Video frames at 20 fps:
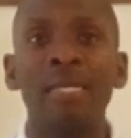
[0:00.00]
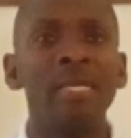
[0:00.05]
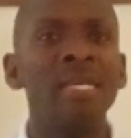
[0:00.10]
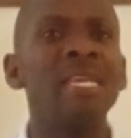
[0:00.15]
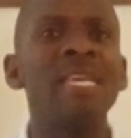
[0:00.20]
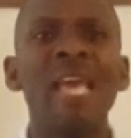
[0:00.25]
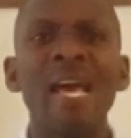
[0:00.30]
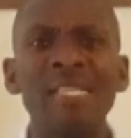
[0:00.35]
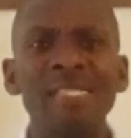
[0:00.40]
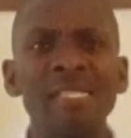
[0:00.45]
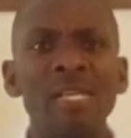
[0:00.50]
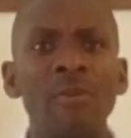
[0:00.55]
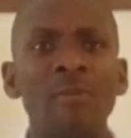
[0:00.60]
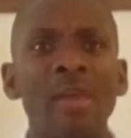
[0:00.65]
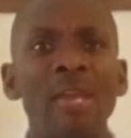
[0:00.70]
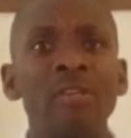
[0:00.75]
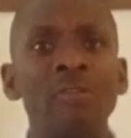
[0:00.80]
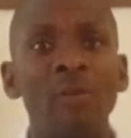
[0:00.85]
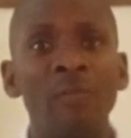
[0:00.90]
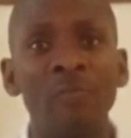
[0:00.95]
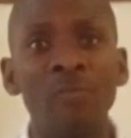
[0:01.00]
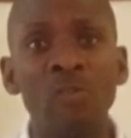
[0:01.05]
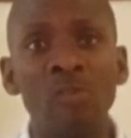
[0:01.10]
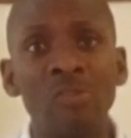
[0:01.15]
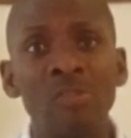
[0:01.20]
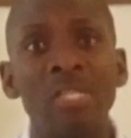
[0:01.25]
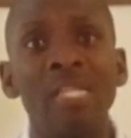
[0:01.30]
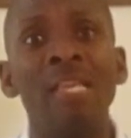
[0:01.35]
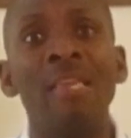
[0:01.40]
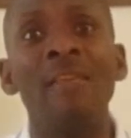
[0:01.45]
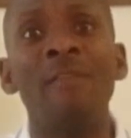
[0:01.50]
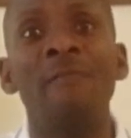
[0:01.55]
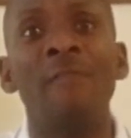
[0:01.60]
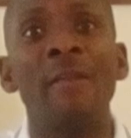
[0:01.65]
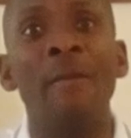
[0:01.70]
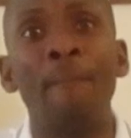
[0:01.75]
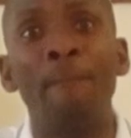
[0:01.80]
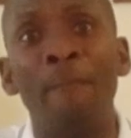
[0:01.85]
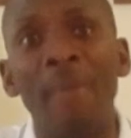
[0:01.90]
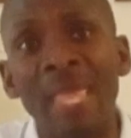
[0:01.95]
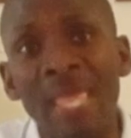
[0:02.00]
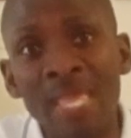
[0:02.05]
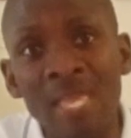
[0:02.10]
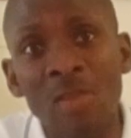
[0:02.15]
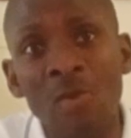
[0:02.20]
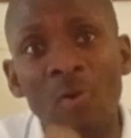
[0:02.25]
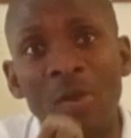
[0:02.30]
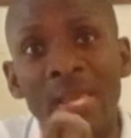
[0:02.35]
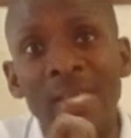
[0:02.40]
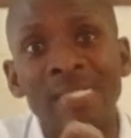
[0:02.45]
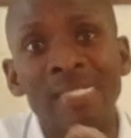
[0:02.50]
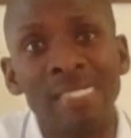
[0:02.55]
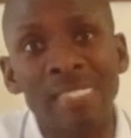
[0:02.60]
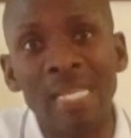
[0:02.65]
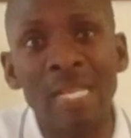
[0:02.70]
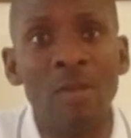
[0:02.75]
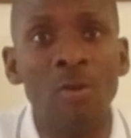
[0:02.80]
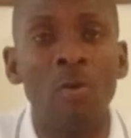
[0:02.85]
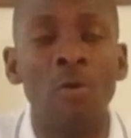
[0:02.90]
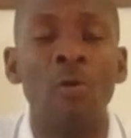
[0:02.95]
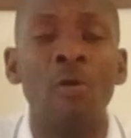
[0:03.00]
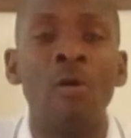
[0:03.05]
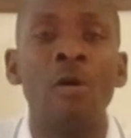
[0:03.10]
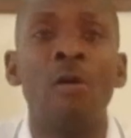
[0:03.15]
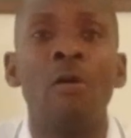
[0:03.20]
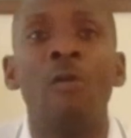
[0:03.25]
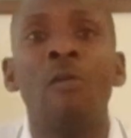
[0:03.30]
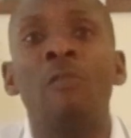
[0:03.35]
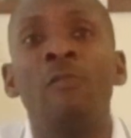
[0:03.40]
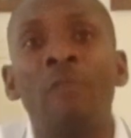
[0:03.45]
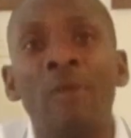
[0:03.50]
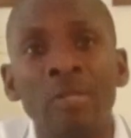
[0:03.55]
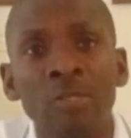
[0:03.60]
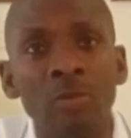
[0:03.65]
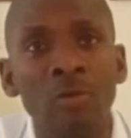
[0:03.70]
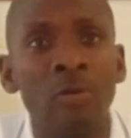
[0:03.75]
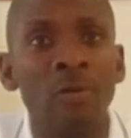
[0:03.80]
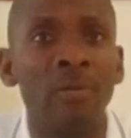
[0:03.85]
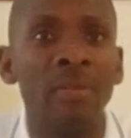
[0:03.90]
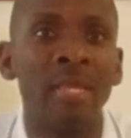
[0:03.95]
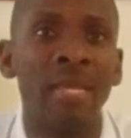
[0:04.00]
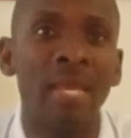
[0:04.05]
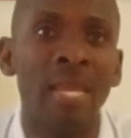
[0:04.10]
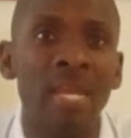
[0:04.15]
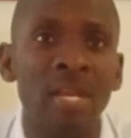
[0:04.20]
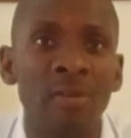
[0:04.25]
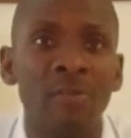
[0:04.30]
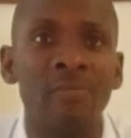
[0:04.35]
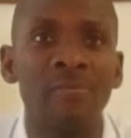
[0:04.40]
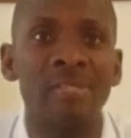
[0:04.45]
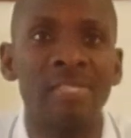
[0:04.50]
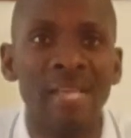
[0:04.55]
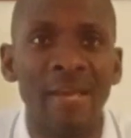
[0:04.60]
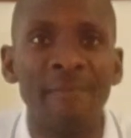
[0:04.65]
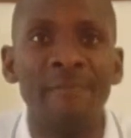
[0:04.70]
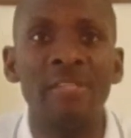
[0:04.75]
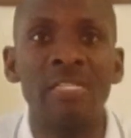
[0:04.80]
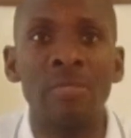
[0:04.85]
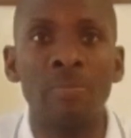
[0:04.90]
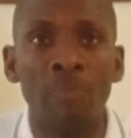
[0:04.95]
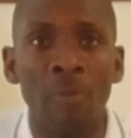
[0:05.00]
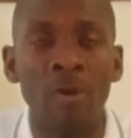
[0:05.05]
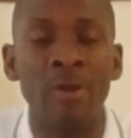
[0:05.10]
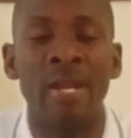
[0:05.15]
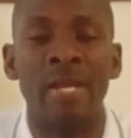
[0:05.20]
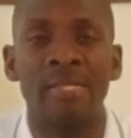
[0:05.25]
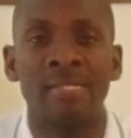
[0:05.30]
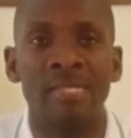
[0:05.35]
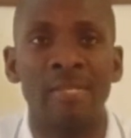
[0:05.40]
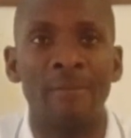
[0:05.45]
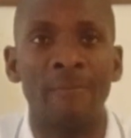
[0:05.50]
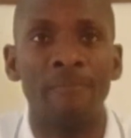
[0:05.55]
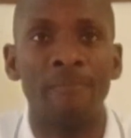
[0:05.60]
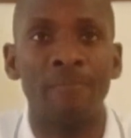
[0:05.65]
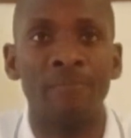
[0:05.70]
He has a right of not even paying you a single of what you call the end of service bonus.